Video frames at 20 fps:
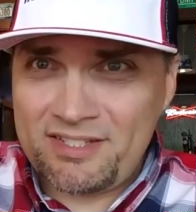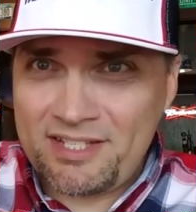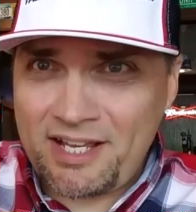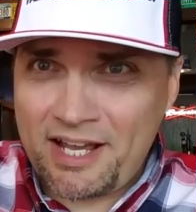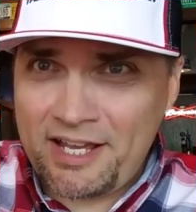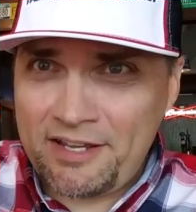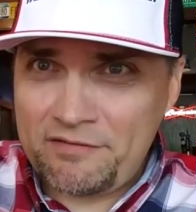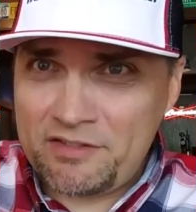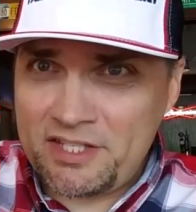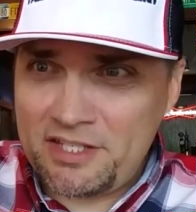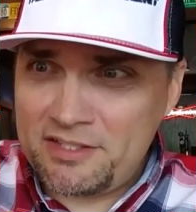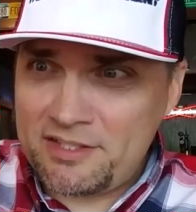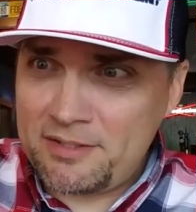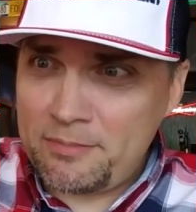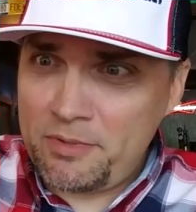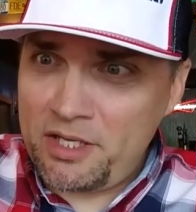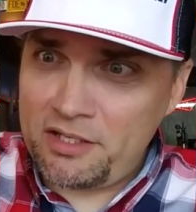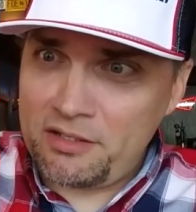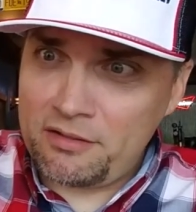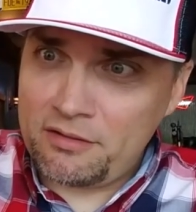dives into
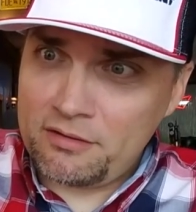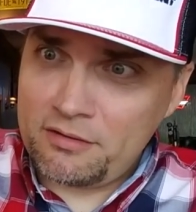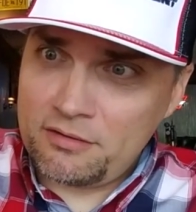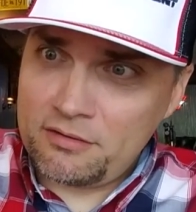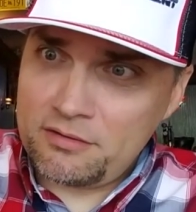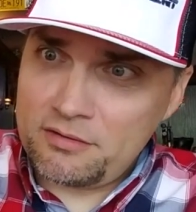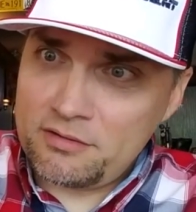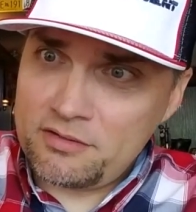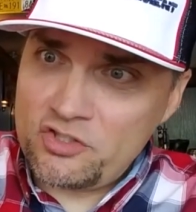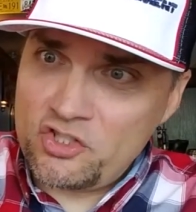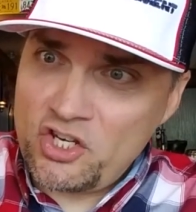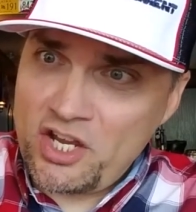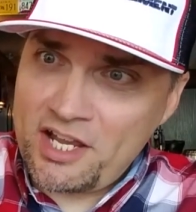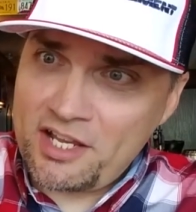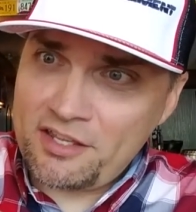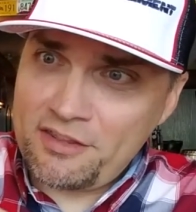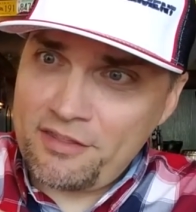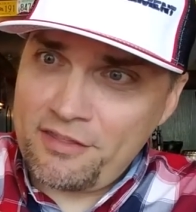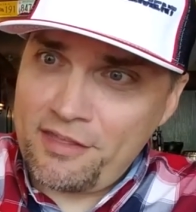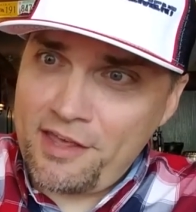me. Check
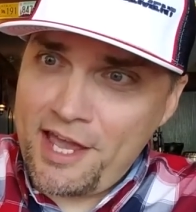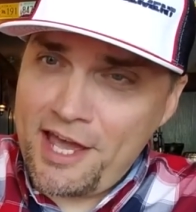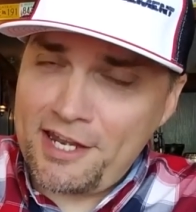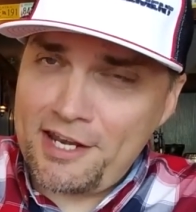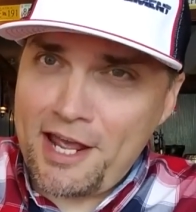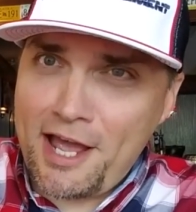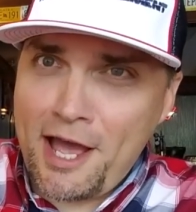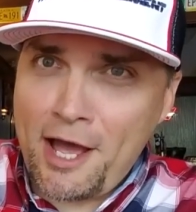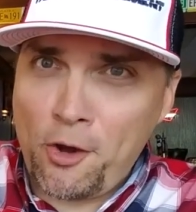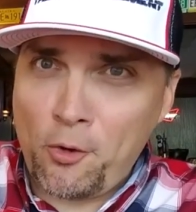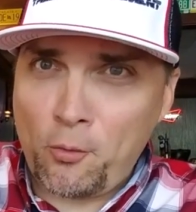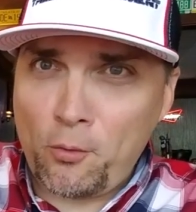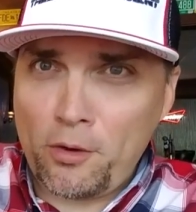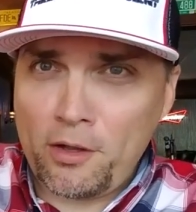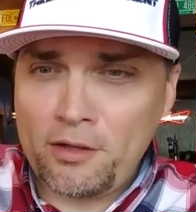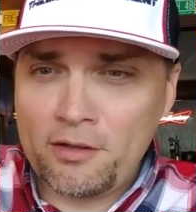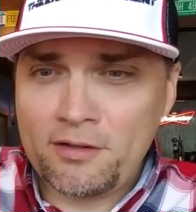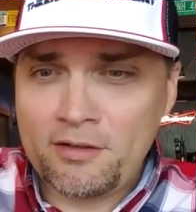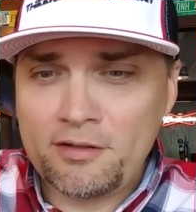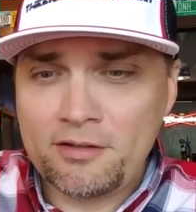that out.
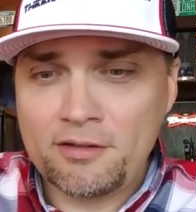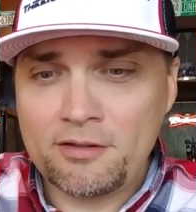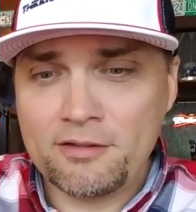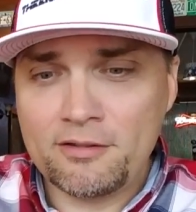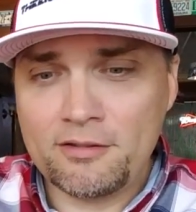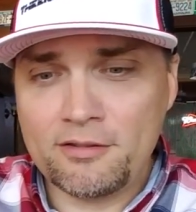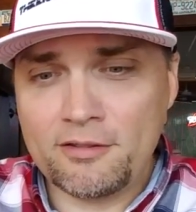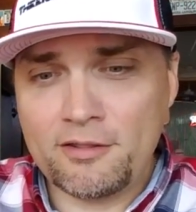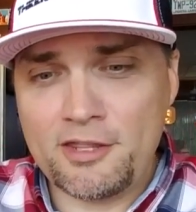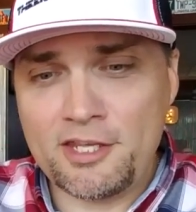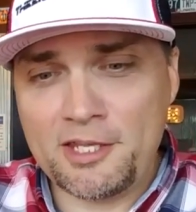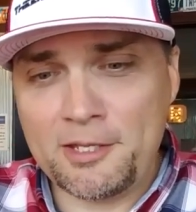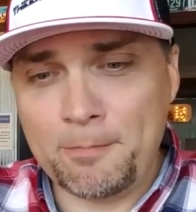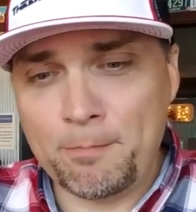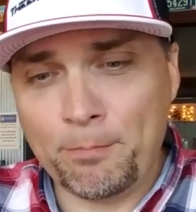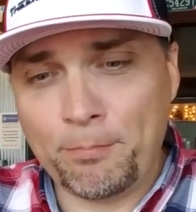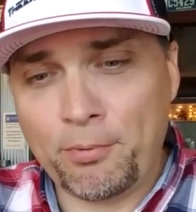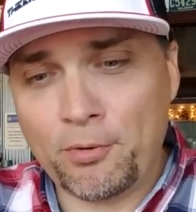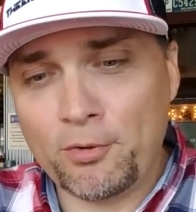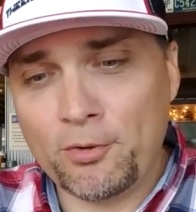The
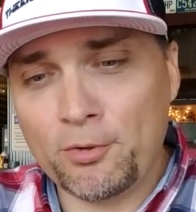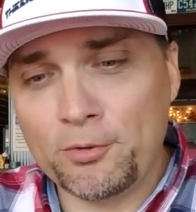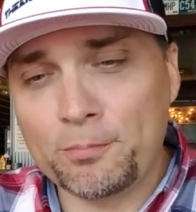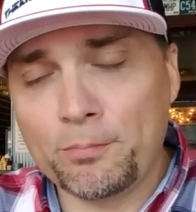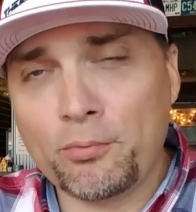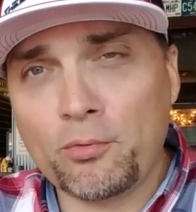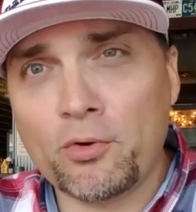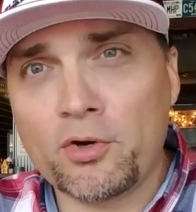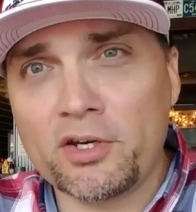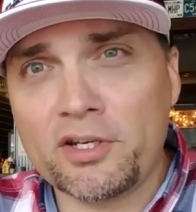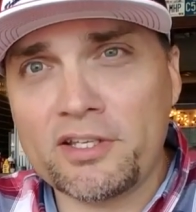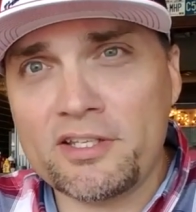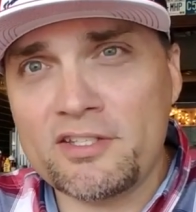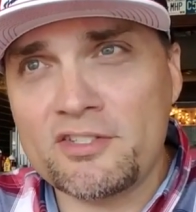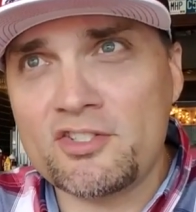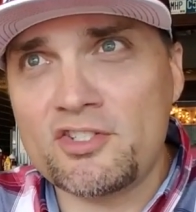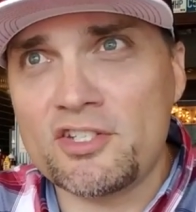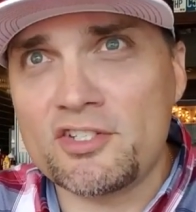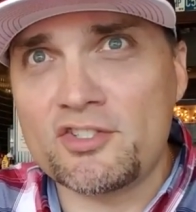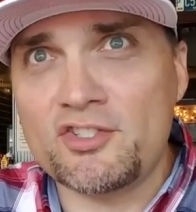pulled pork
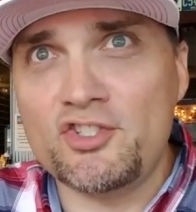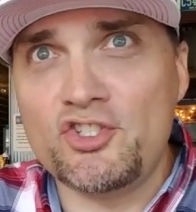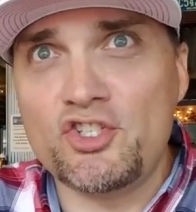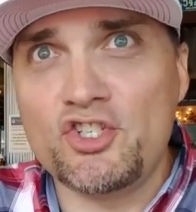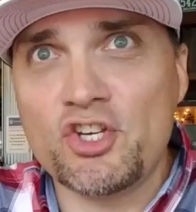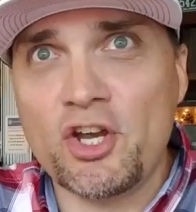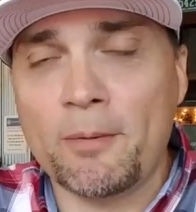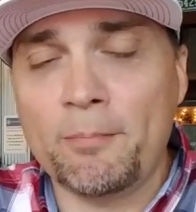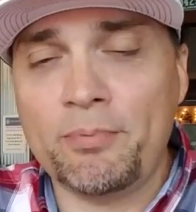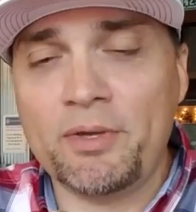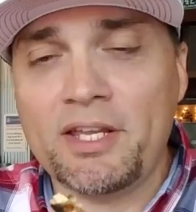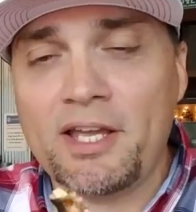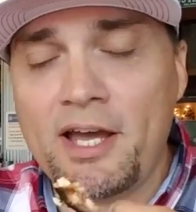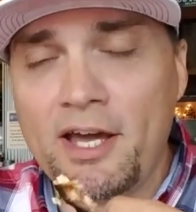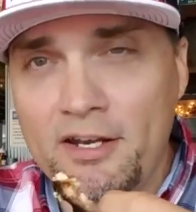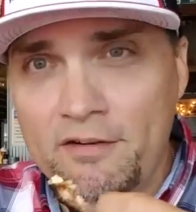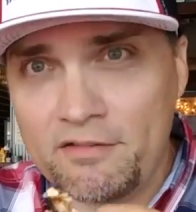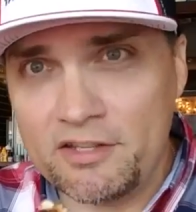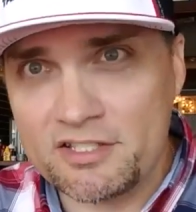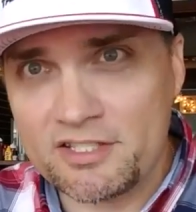is just jumping
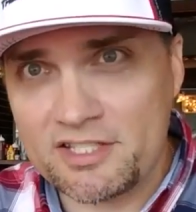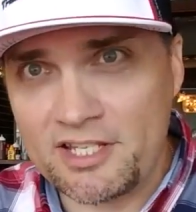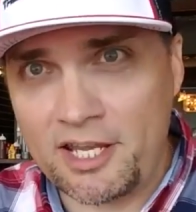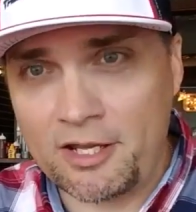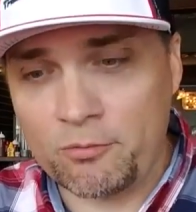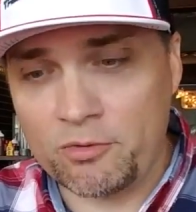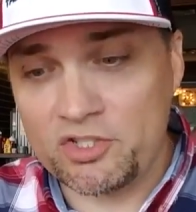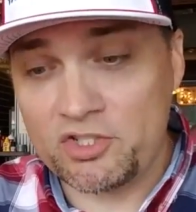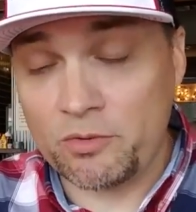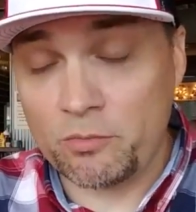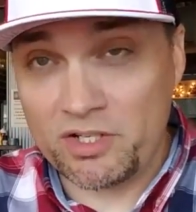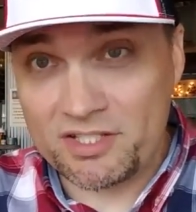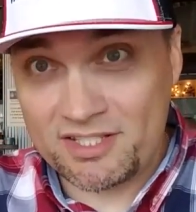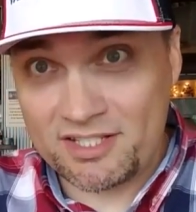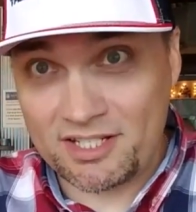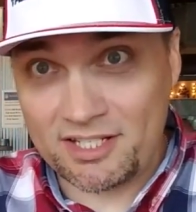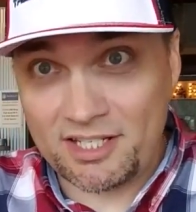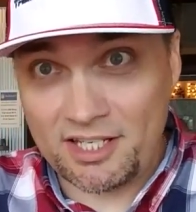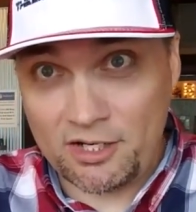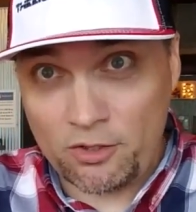out of the sandwich. It wants
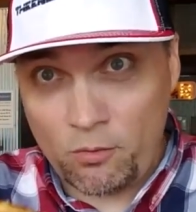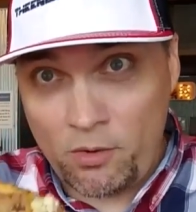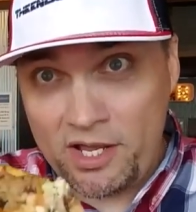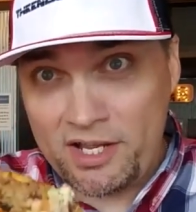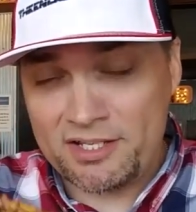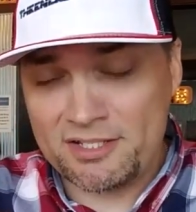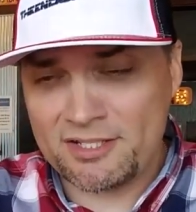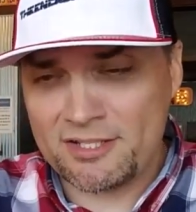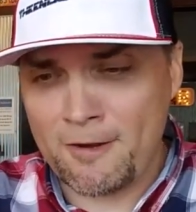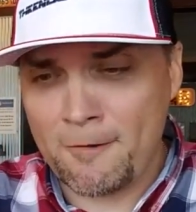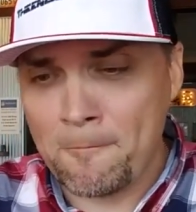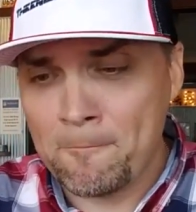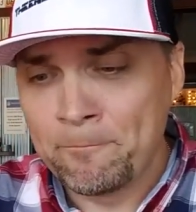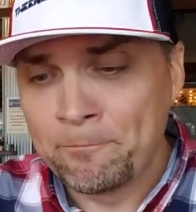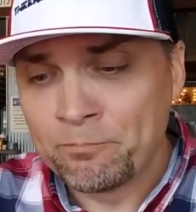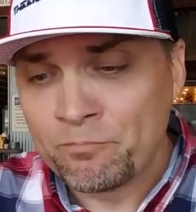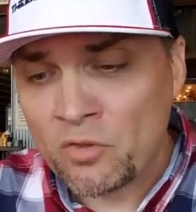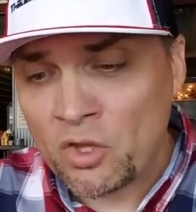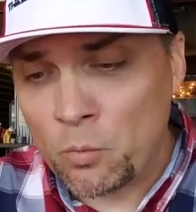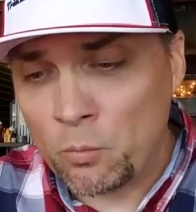to get away, so
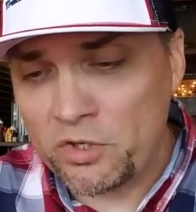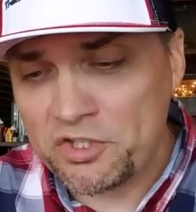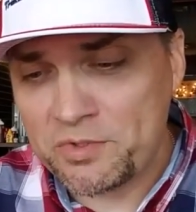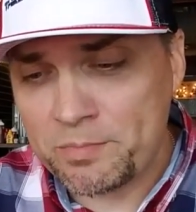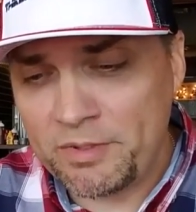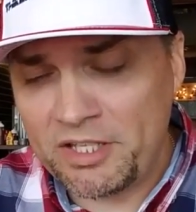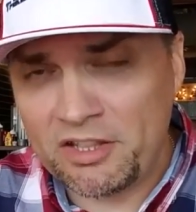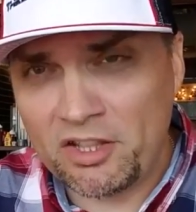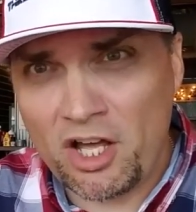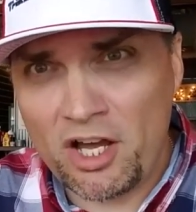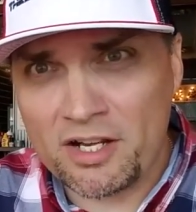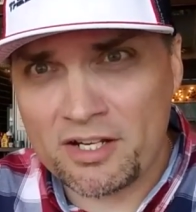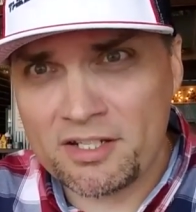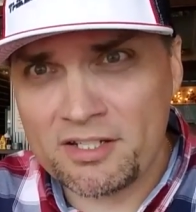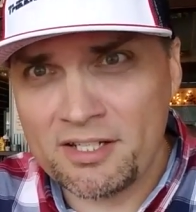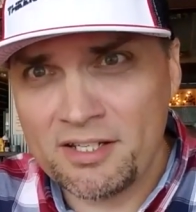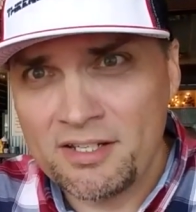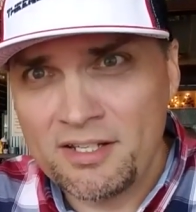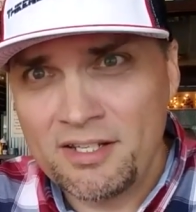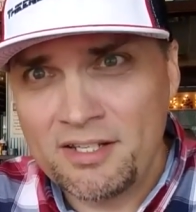wish me luck.
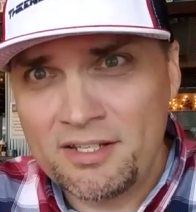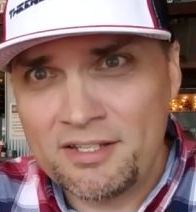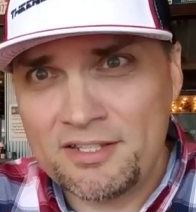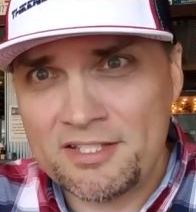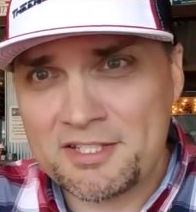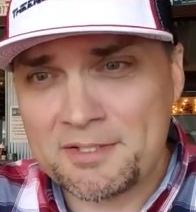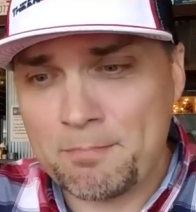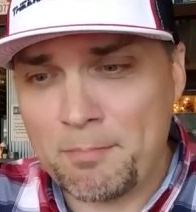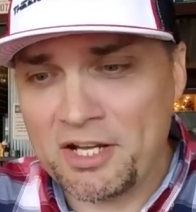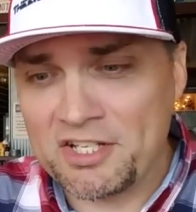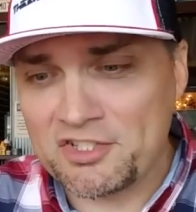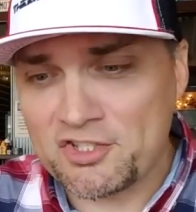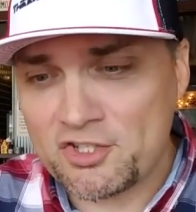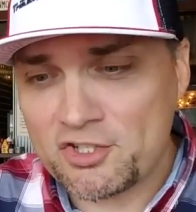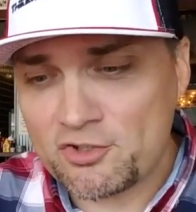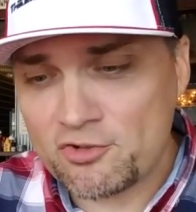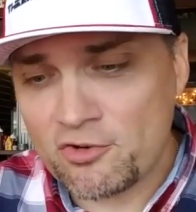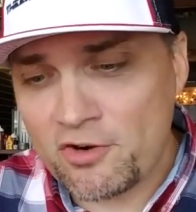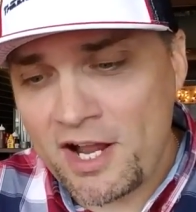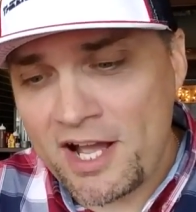This
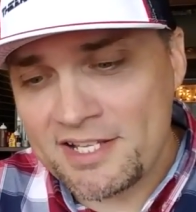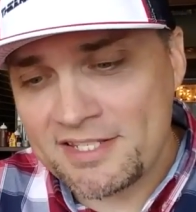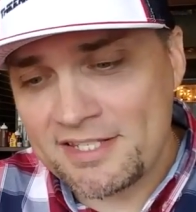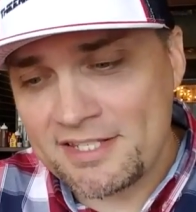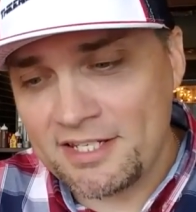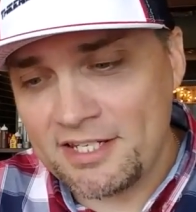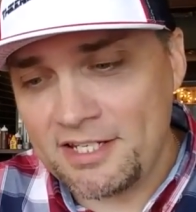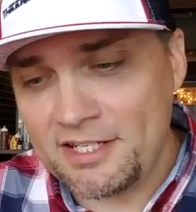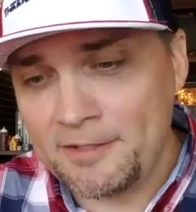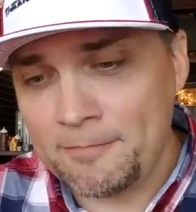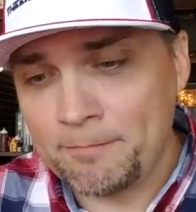monstrosity,